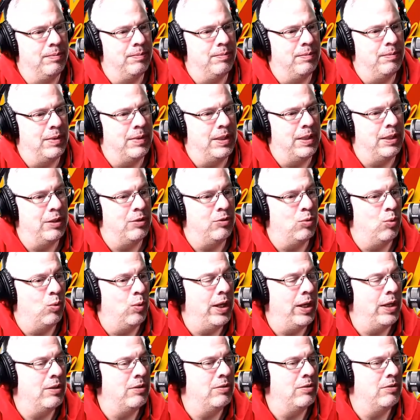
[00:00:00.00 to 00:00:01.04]
his
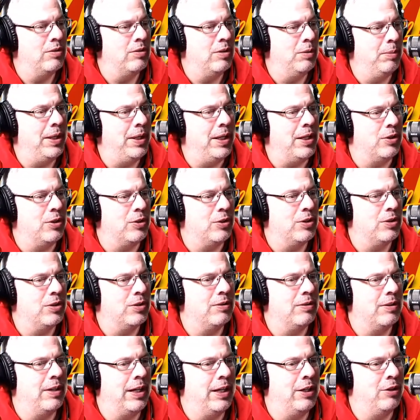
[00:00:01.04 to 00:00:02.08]
wins diminished
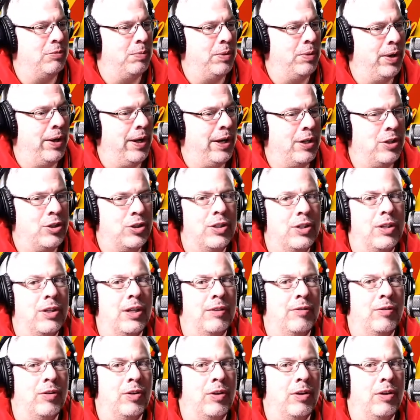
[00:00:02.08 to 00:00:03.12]
and his production
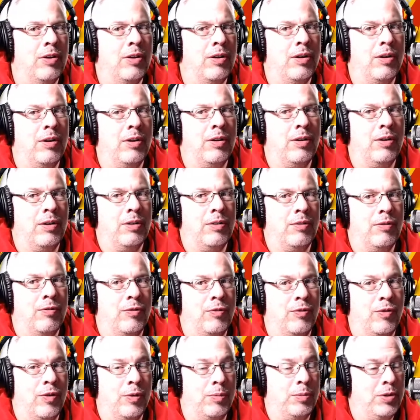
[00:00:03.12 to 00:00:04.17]
level
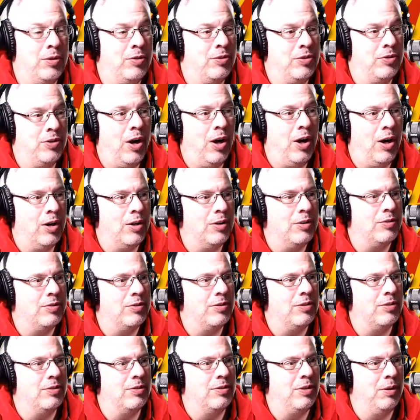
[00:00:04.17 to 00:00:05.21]
from his stars
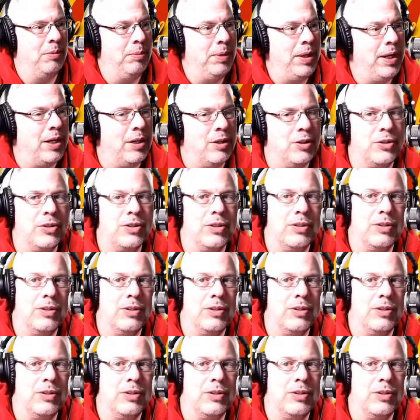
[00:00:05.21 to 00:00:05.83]
diminished.